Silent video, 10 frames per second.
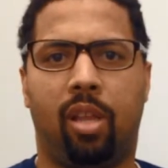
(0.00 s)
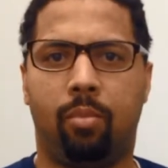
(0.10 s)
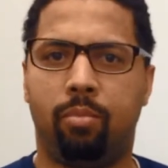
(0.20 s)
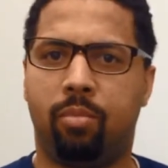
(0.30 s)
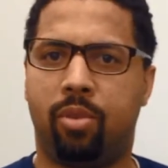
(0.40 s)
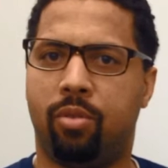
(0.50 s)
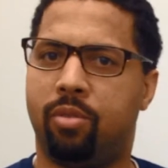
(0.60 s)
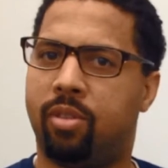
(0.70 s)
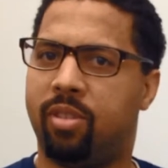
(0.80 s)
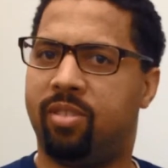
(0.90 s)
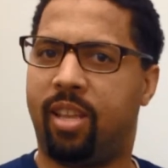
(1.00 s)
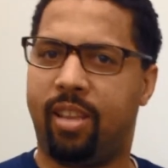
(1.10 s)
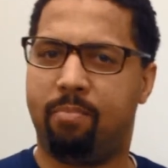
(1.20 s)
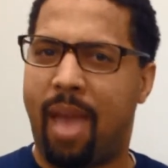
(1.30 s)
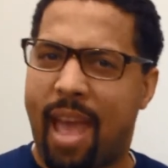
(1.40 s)
Tell them to
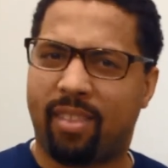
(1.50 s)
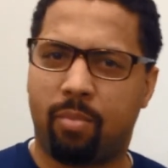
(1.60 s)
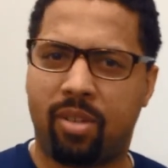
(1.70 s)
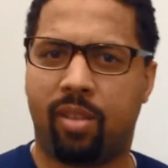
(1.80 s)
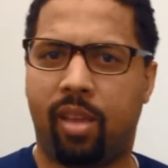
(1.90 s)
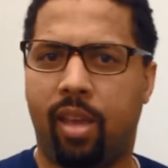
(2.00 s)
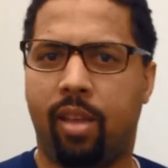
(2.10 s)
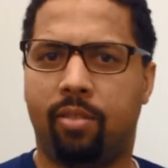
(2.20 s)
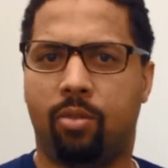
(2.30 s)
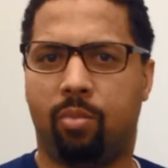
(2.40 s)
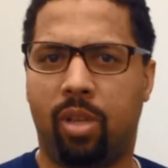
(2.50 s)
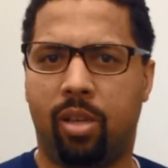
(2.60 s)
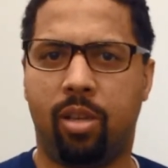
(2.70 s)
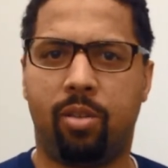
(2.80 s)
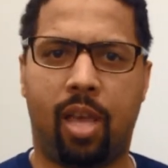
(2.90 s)
study math as much as they can. So it's a really
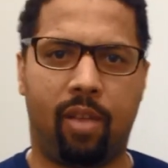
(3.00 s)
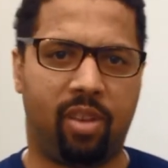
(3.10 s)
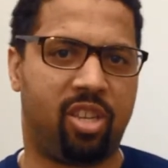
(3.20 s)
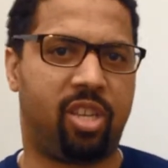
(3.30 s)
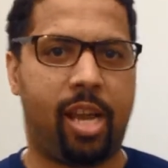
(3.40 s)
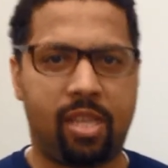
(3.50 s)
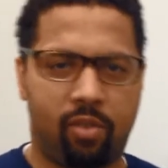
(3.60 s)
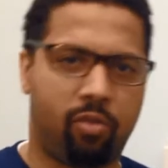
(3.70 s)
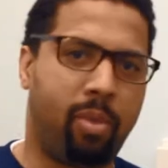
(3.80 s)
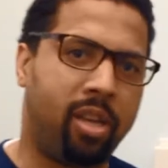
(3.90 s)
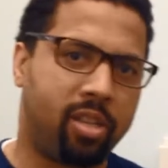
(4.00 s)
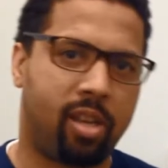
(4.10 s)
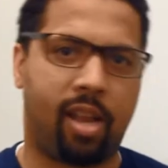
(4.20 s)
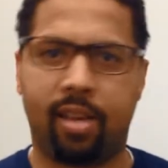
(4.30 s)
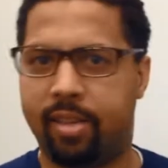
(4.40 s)
good kind of exchange of
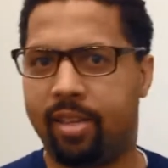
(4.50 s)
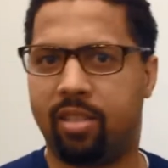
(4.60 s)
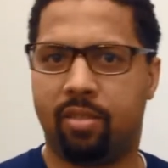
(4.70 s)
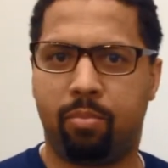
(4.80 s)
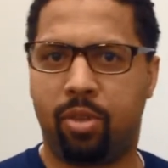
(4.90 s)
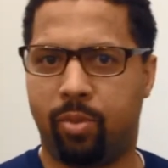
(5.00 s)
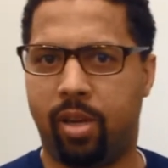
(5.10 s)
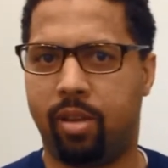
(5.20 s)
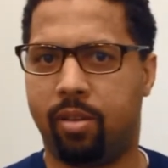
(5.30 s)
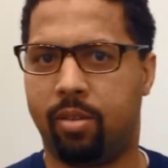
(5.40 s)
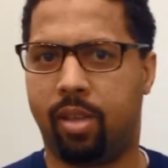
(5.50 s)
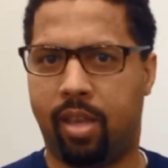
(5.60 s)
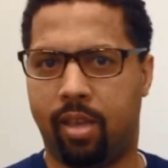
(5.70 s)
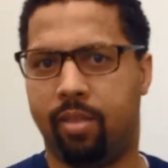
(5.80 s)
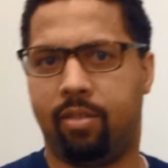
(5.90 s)
information and ideas between the
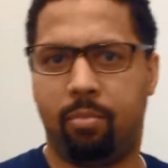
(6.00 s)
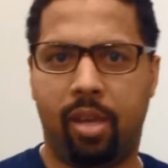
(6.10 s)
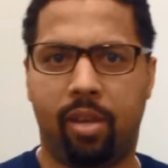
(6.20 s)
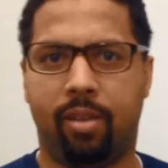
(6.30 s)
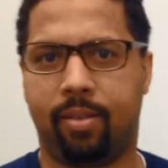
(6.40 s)
kids and me.